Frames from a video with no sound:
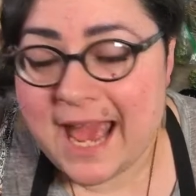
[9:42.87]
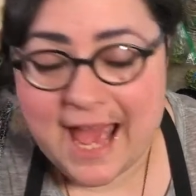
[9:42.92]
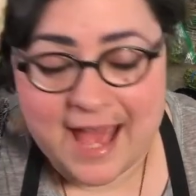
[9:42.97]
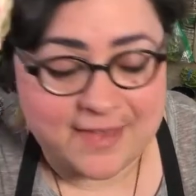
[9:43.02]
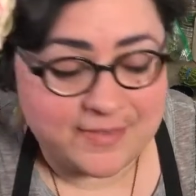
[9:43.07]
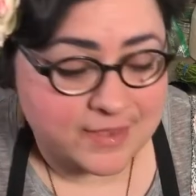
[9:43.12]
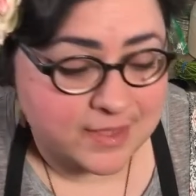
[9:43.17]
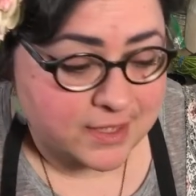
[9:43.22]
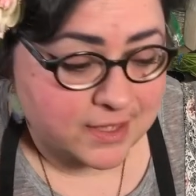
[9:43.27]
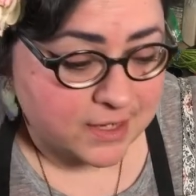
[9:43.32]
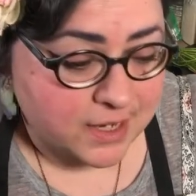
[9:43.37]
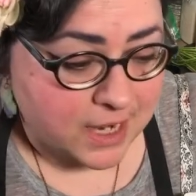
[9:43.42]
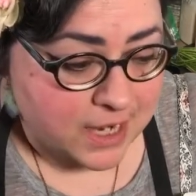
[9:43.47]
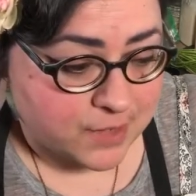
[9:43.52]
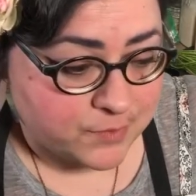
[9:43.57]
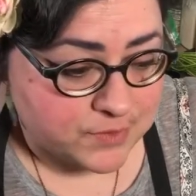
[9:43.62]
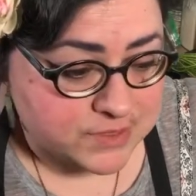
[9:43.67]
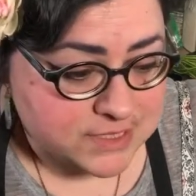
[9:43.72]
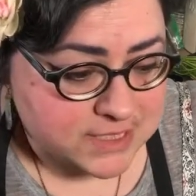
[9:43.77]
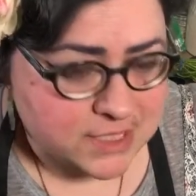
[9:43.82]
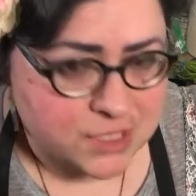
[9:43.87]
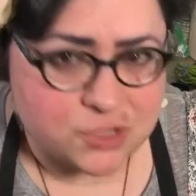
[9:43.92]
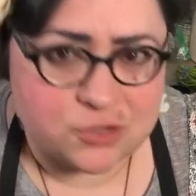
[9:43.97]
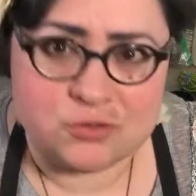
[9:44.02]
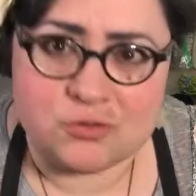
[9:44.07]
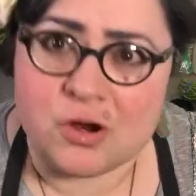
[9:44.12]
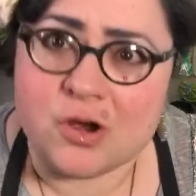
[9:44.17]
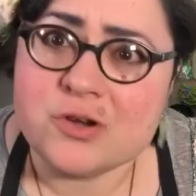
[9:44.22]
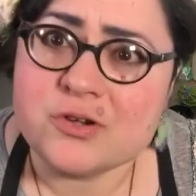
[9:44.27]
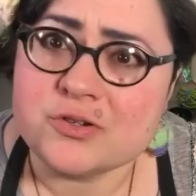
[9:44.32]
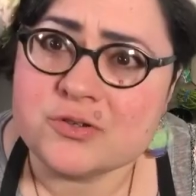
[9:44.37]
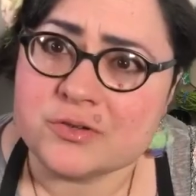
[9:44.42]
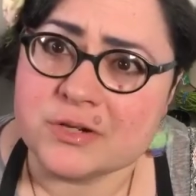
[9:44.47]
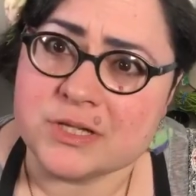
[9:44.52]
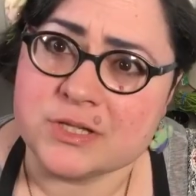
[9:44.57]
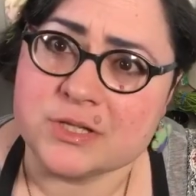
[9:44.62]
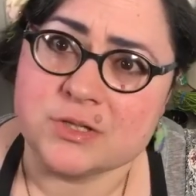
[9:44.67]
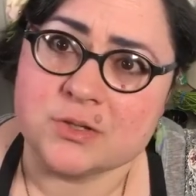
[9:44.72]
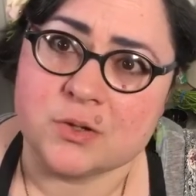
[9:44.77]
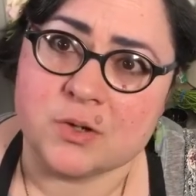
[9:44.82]
And then I was in a grocery
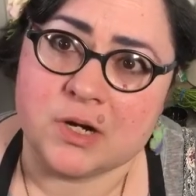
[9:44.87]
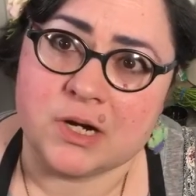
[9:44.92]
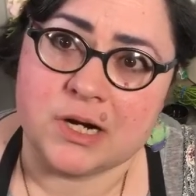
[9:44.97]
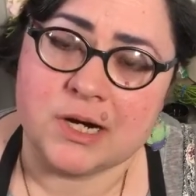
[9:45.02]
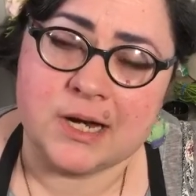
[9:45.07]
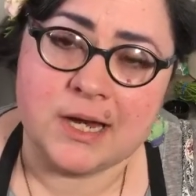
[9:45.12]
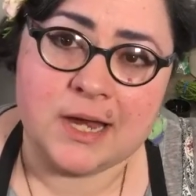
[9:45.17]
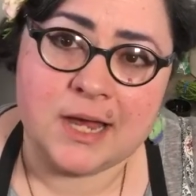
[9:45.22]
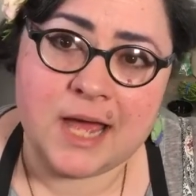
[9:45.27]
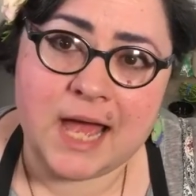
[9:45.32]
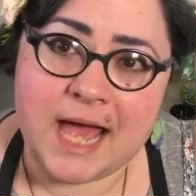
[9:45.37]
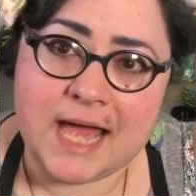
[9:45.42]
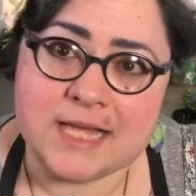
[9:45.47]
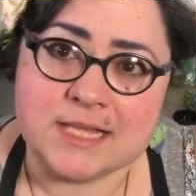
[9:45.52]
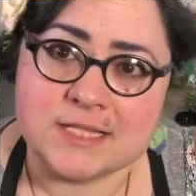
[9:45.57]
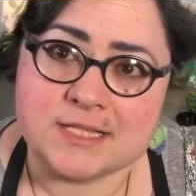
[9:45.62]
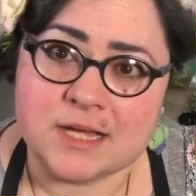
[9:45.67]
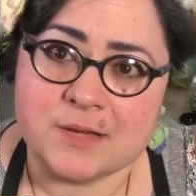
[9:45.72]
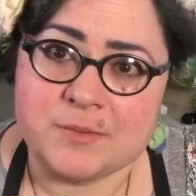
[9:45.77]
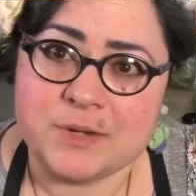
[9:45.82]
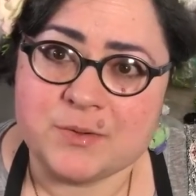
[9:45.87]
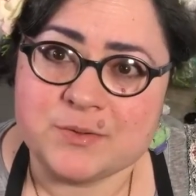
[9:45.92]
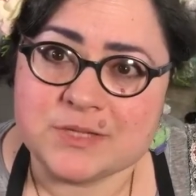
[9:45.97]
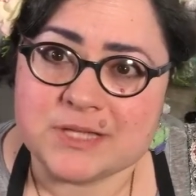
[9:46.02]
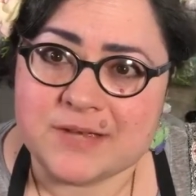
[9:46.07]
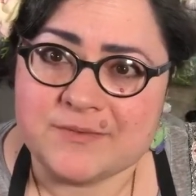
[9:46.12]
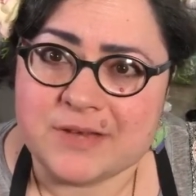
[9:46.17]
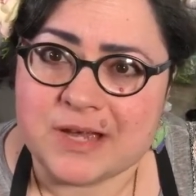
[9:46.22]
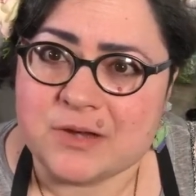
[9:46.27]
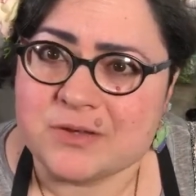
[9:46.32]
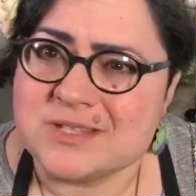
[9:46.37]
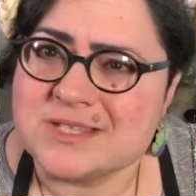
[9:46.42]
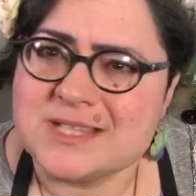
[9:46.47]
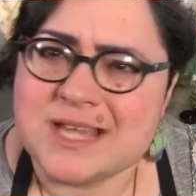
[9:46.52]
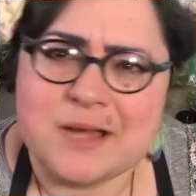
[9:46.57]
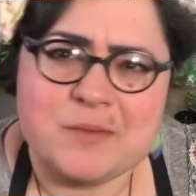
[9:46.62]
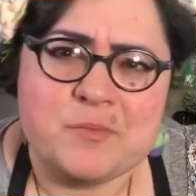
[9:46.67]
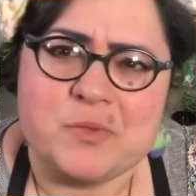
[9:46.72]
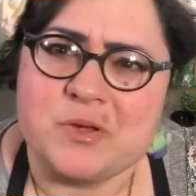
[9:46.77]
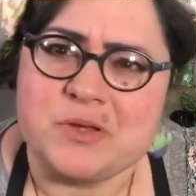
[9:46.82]
store and somebody was giving out
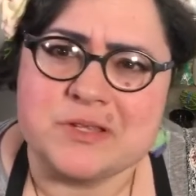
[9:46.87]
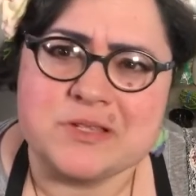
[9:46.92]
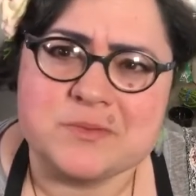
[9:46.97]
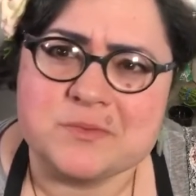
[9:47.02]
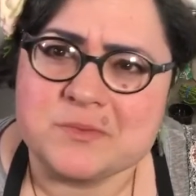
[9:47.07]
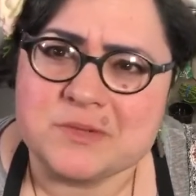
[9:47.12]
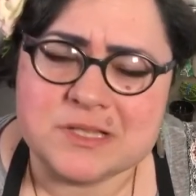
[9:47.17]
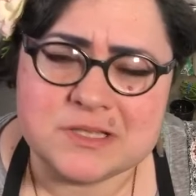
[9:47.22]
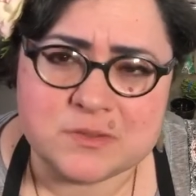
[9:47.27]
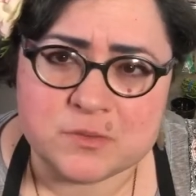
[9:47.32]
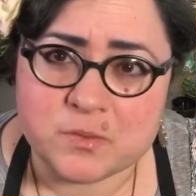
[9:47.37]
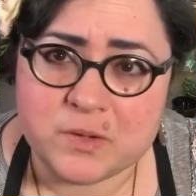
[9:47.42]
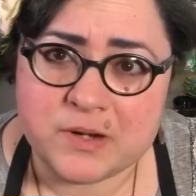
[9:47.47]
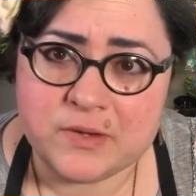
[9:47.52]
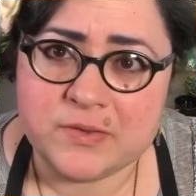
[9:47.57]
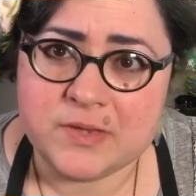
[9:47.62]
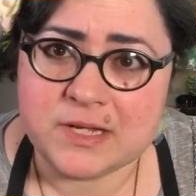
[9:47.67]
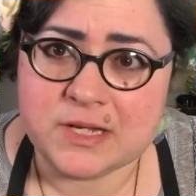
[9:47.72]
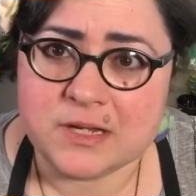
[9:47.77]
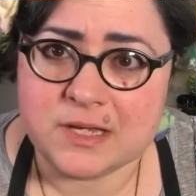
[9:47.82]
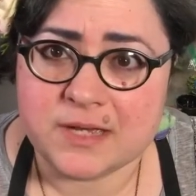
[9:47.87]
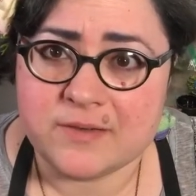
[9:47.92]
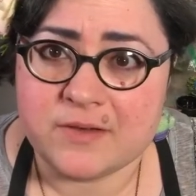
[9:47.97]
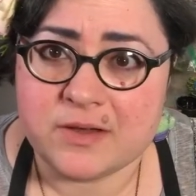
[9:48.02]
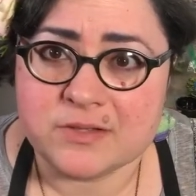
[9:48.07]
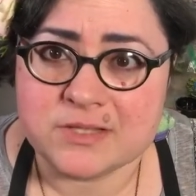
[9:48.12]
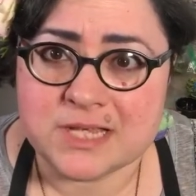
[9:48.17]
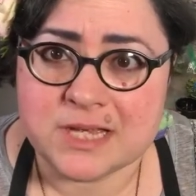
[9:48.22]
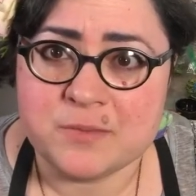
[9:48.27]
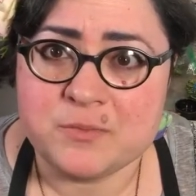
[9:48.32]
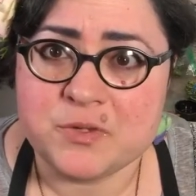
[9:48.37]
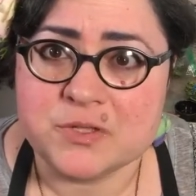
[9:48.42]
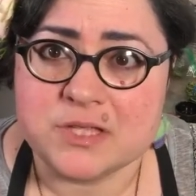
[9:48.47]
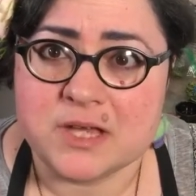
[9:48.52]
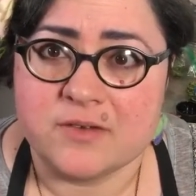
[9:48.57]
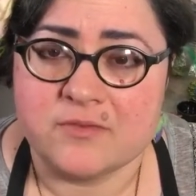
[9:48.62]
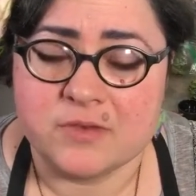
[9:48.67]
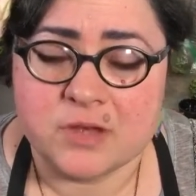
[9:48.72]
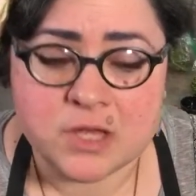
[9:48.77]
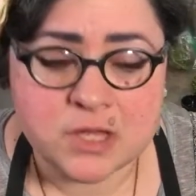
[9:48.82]
samples. It's a weird thing to give out samples
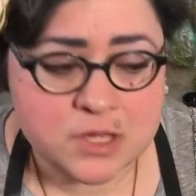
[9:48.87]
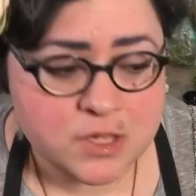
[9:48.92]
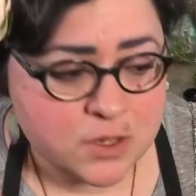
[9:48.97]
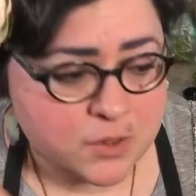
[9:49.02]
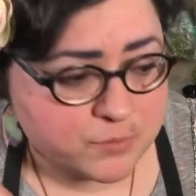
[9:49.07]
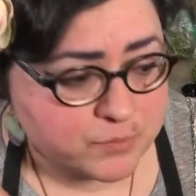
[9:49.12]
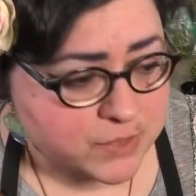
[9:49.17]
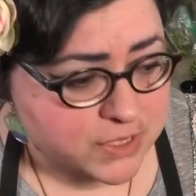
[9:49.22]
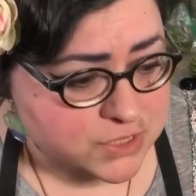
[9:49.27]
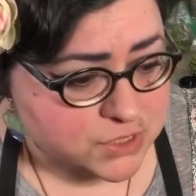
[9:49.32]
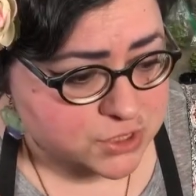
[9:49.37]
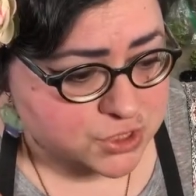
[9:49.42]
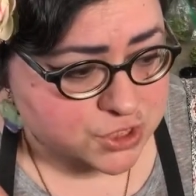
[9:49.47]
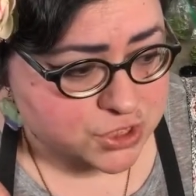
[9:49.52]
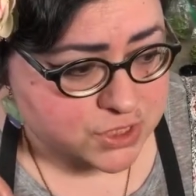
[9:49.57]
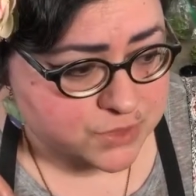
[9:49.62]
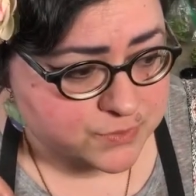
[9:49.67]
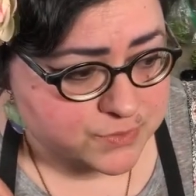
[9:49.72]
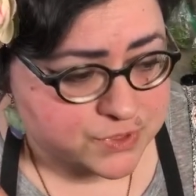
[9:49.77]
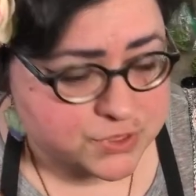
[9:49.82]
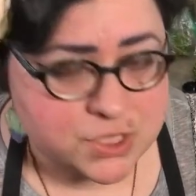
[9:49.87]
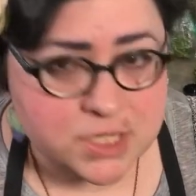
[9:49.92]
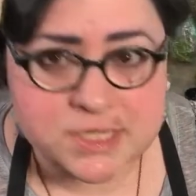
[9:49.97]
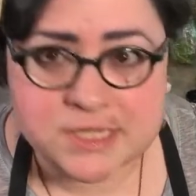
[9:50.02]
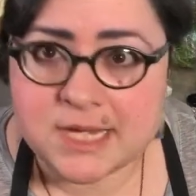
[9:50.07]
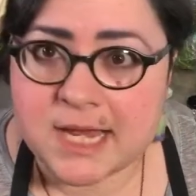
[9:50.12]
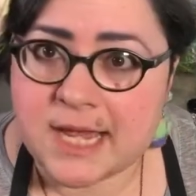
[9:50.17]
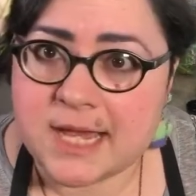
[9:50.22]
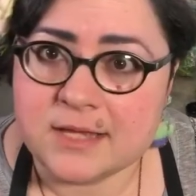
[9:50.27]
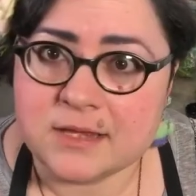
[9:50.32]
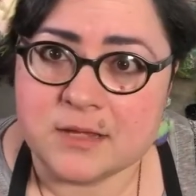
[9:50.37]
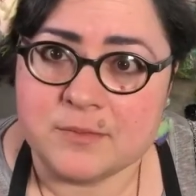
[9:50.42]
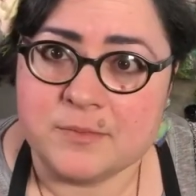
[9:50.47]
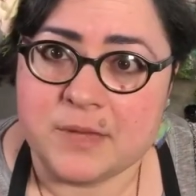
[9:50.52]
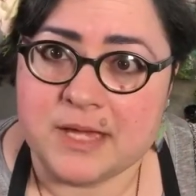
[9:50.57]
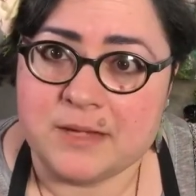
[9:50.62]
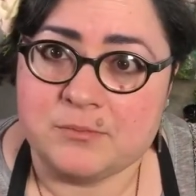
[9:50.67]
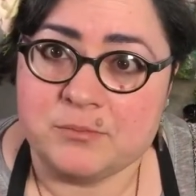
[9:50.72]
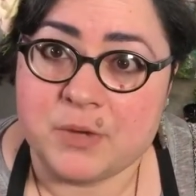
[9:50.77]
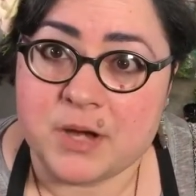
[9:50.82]
of, but she was sauteing them
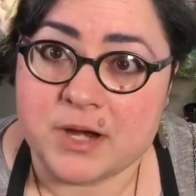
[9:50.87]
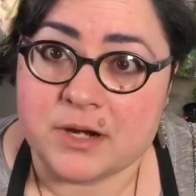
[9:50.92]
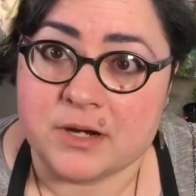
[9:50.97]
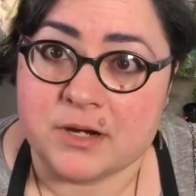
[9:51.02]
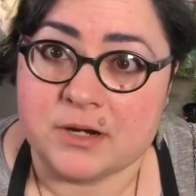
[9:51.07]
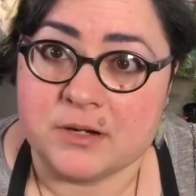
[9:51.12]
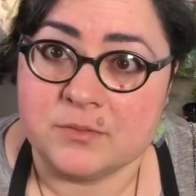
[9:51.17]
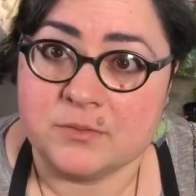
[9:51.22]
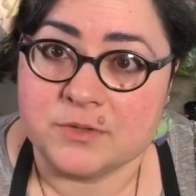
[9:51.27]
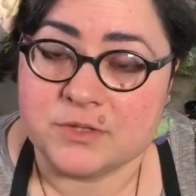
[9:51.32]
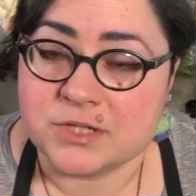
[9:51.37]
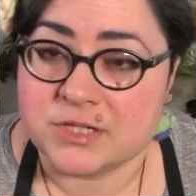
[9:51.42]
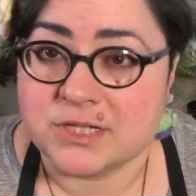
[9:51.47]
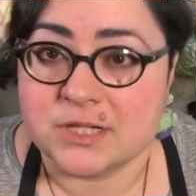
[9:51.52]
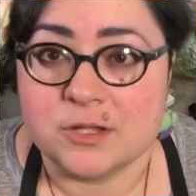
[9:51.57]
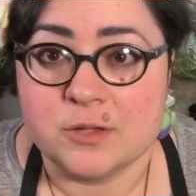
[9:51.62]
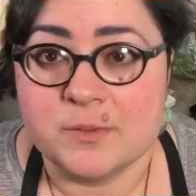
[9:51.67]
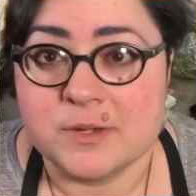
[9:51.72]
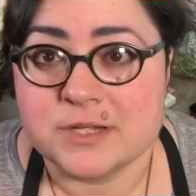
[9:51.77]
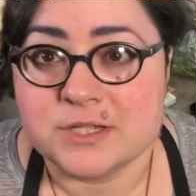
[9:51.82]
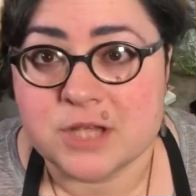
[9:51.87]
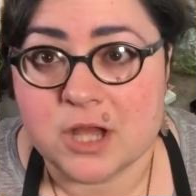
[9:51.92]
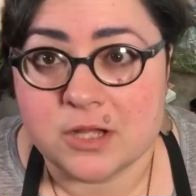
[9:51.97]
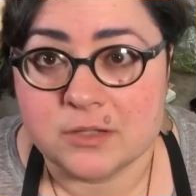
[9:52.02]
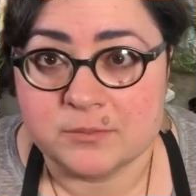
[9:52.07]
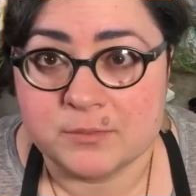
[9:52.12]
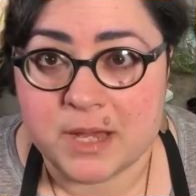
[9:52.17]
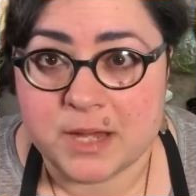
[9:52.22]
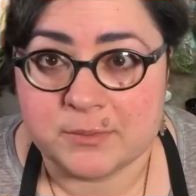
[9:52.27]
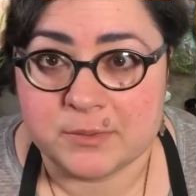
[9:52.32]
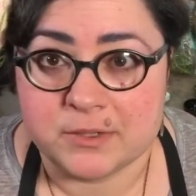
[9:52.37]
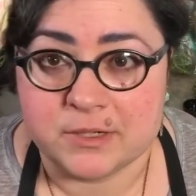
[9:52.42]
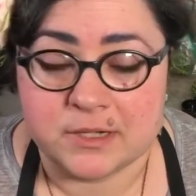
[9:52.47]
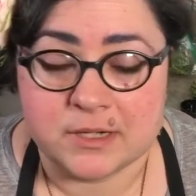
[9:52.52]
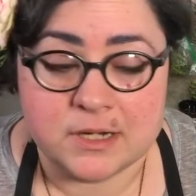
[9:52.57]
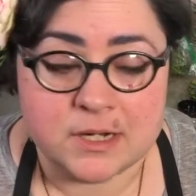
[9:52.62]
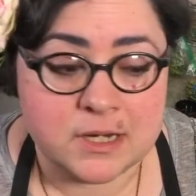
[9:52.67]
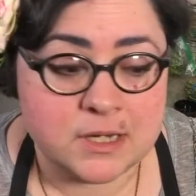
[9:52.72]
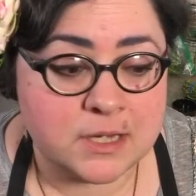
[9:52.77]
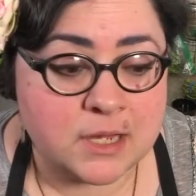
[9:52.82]
in butter, with just a little bit of salt and pepper,
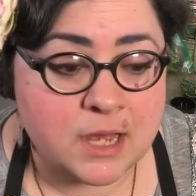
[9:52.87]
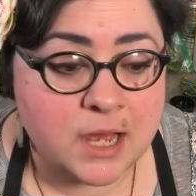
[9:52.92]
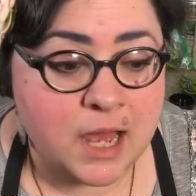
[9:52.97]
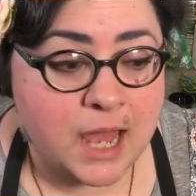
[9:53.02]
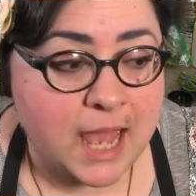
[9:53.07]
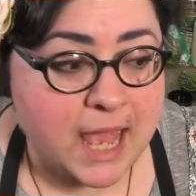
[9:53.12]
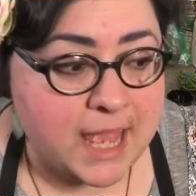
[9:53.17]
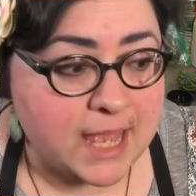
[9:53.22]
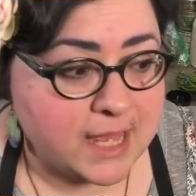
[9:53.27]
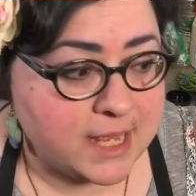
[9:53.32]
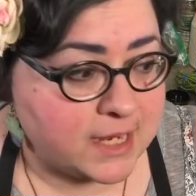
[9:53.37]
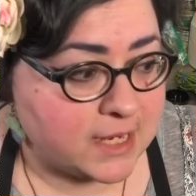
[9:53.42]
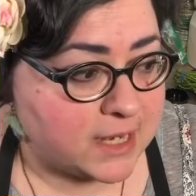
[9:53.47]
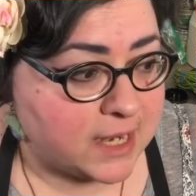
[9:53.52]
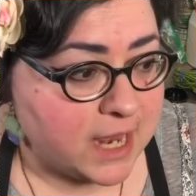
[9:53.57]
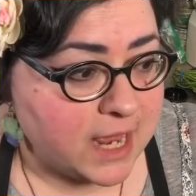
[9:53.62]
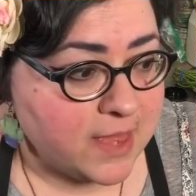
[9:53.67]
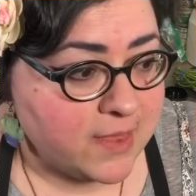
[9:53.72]
and